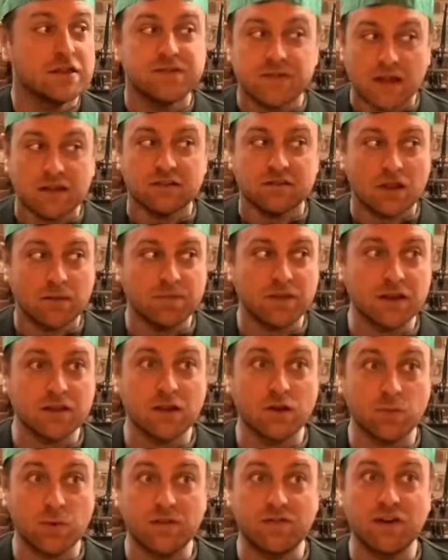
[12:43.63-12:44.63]
That's something
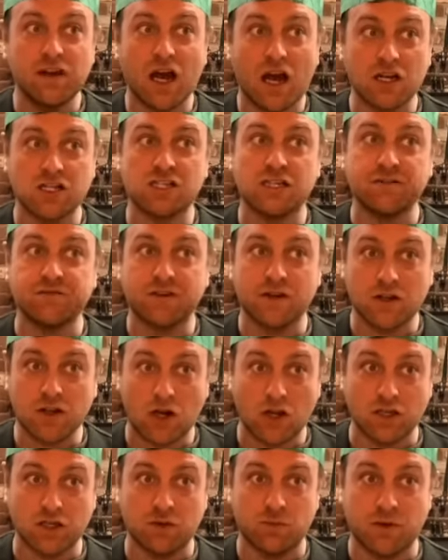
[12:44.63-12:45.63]
that we've largely
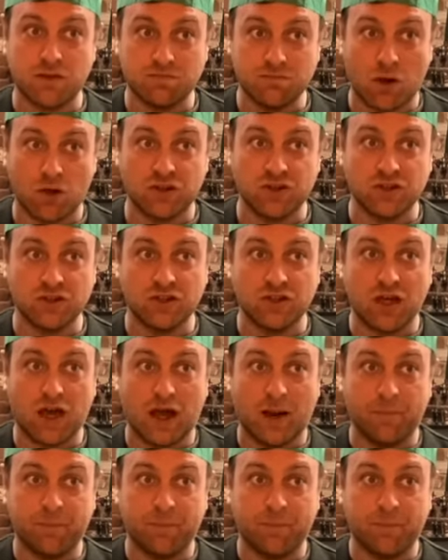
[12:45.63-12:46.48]
forgotten with modern